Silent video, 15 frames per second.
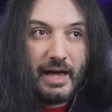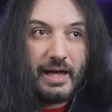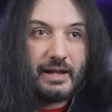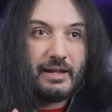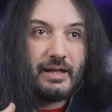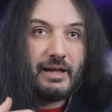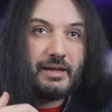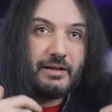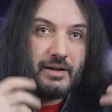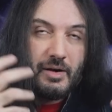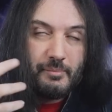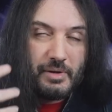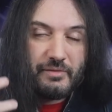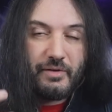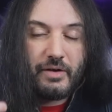and I
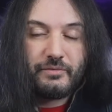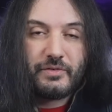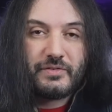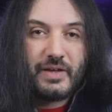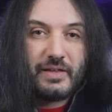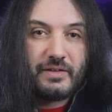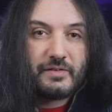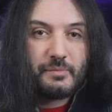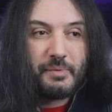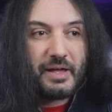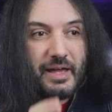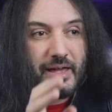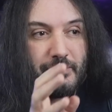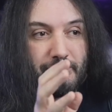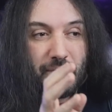can't believe I have to say this,
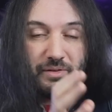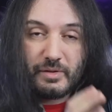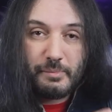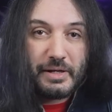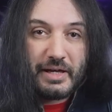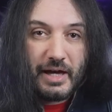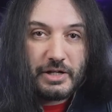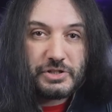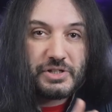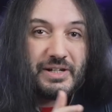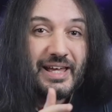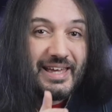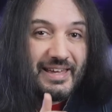but a multiplication